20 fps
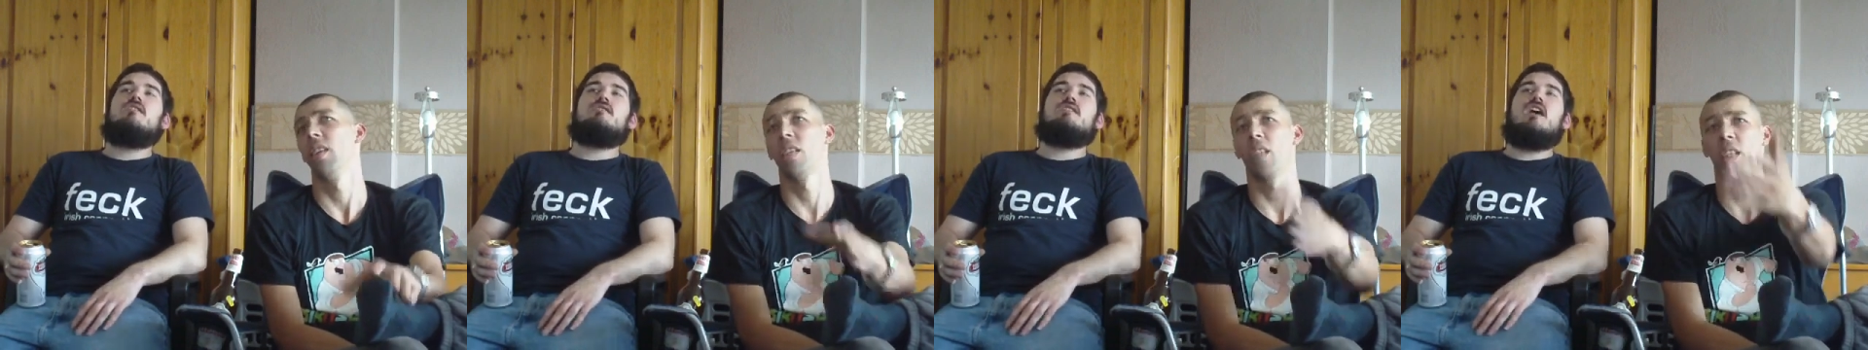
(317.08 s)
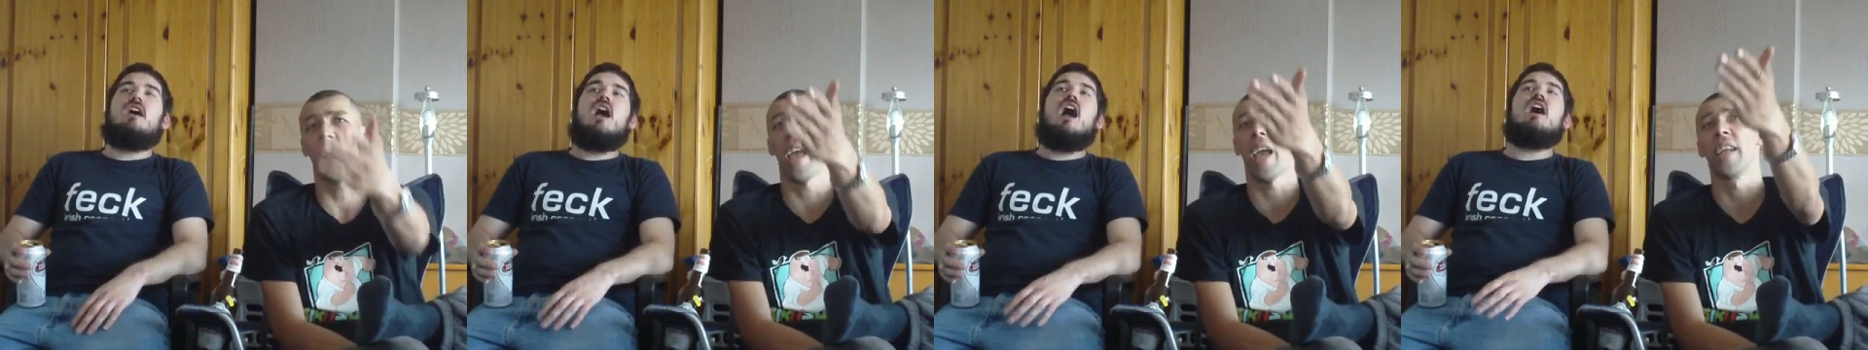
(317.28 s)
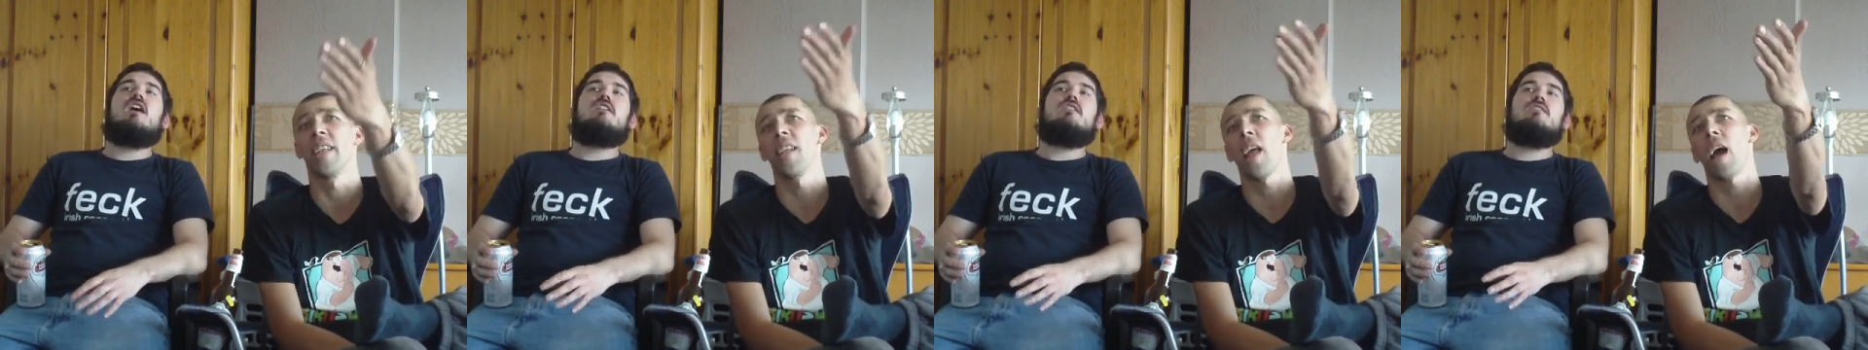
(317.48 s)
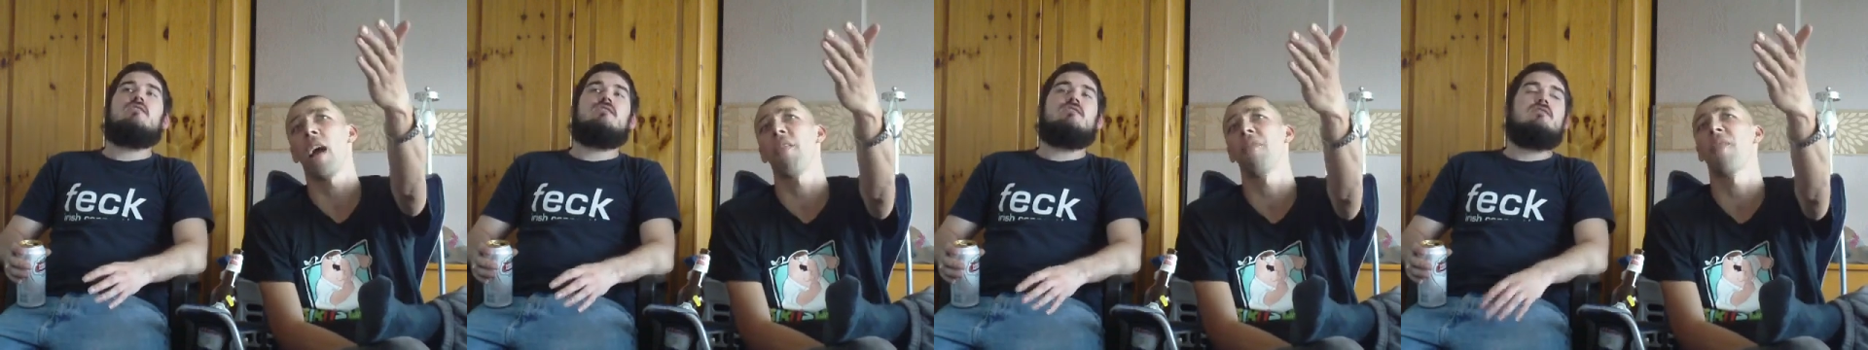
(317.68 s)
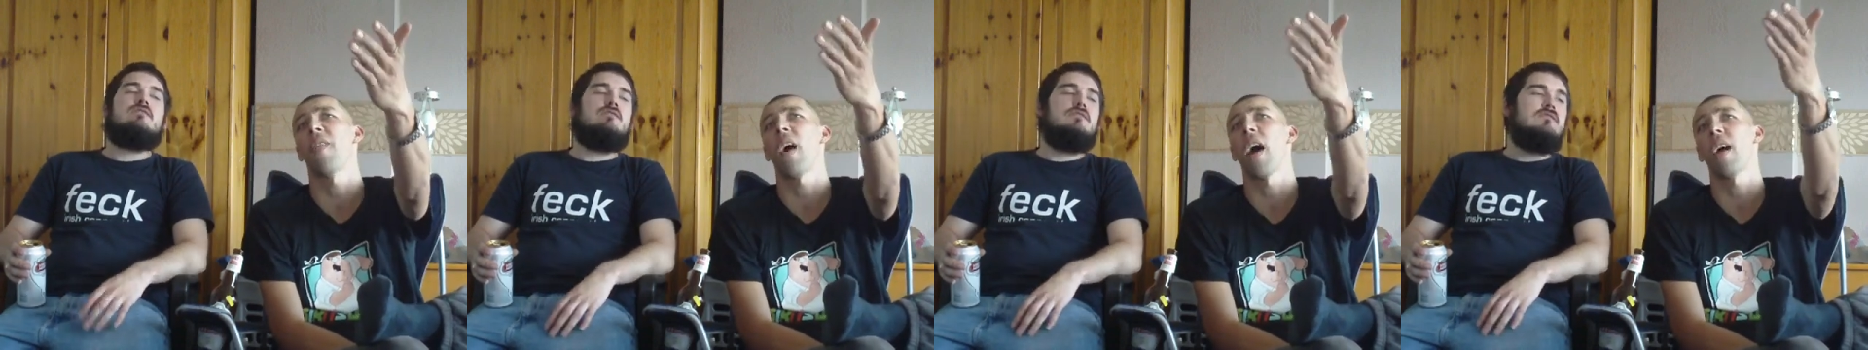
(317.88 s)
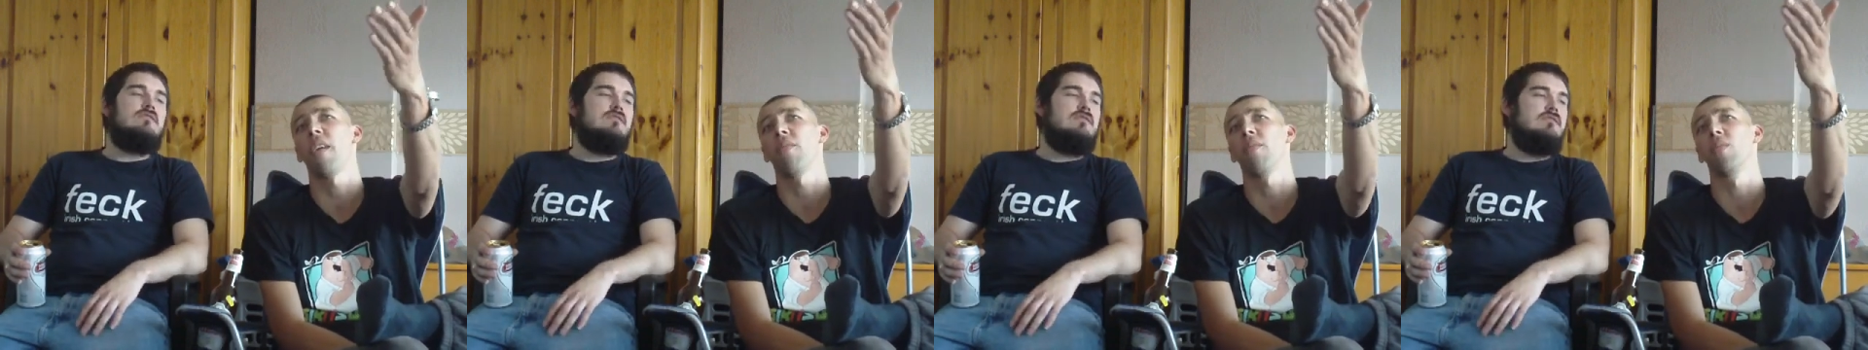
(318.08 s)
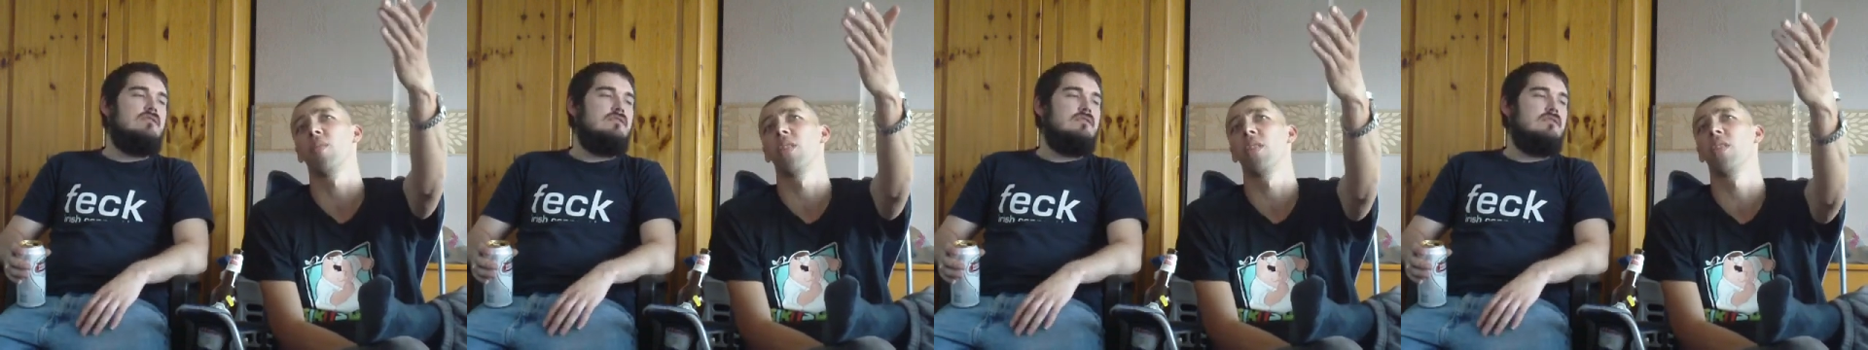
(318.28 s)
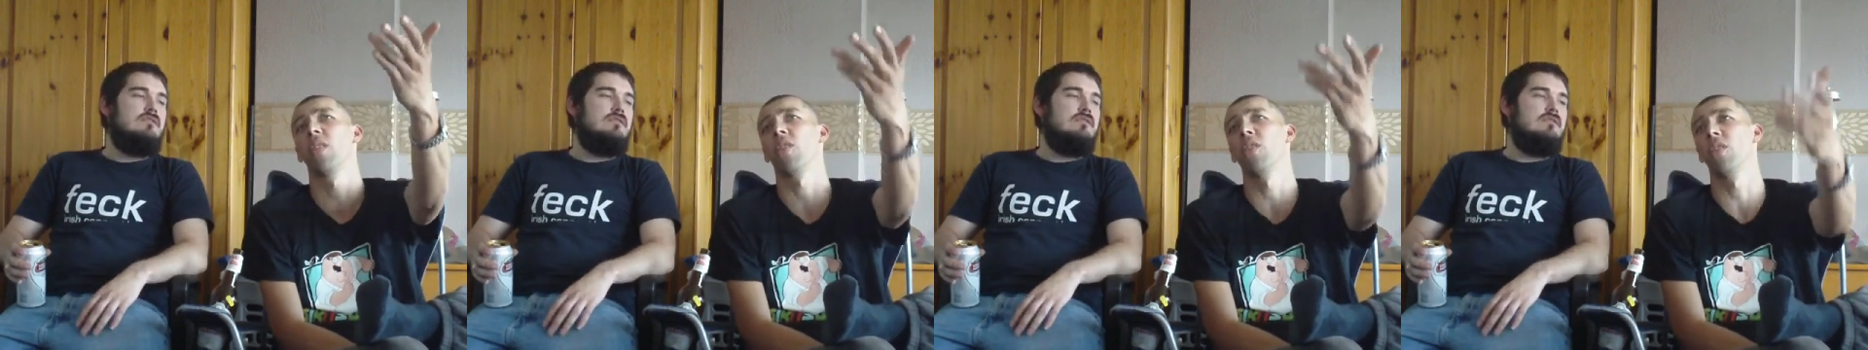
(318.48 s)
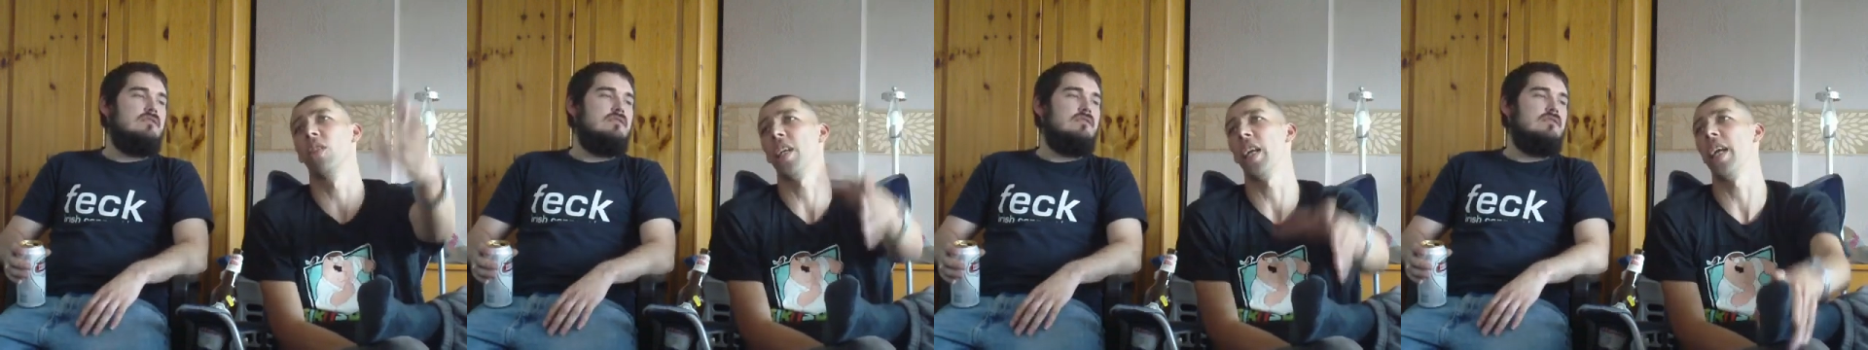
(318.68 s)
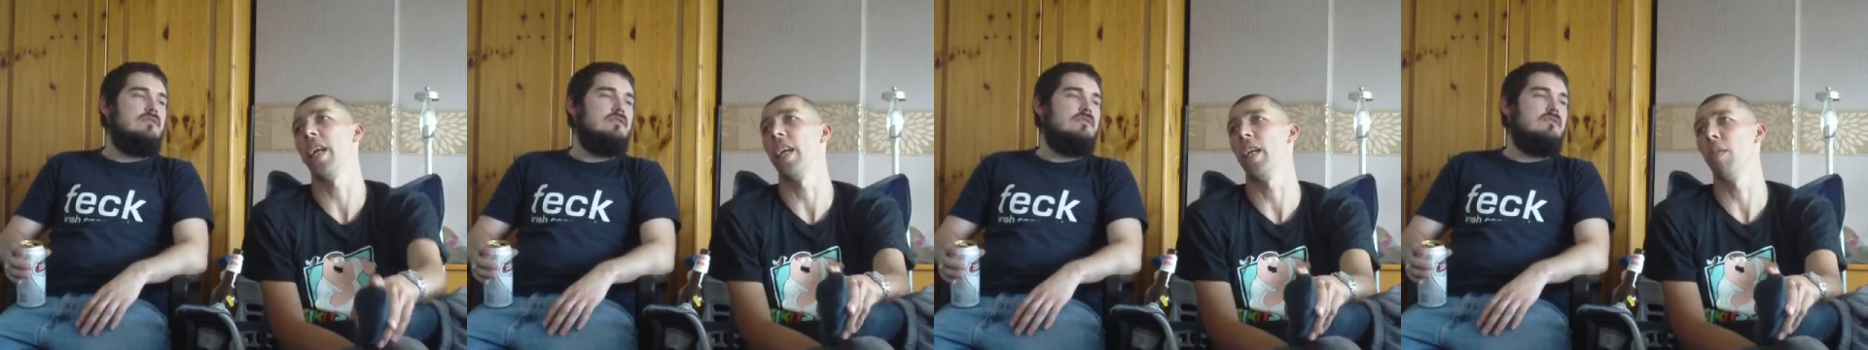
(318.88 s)
Speaker 1: okay. Yeah, okay. 95 was a
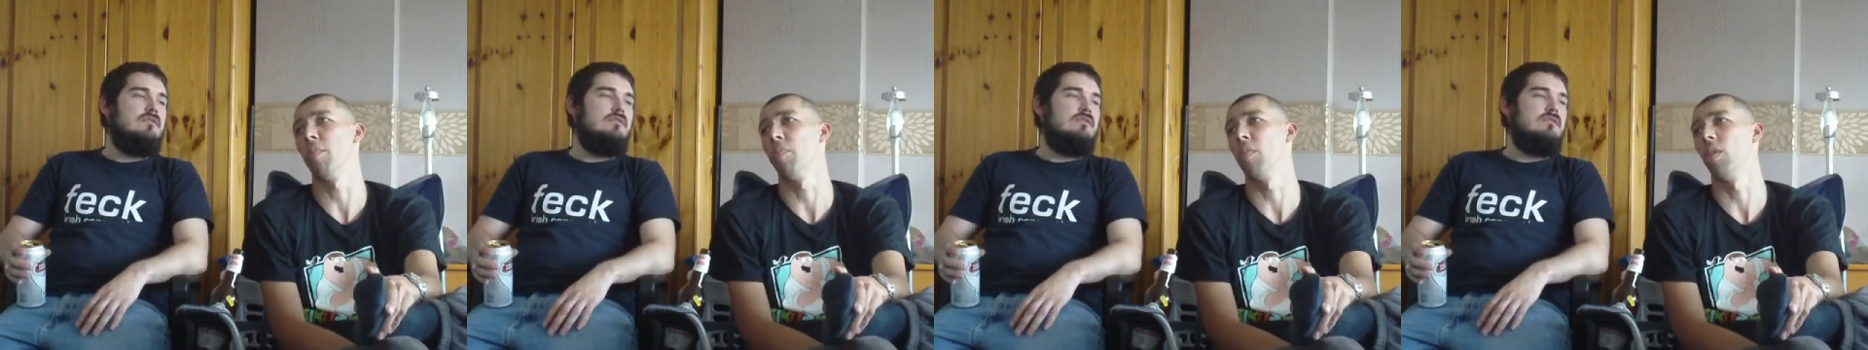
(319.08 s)
good year,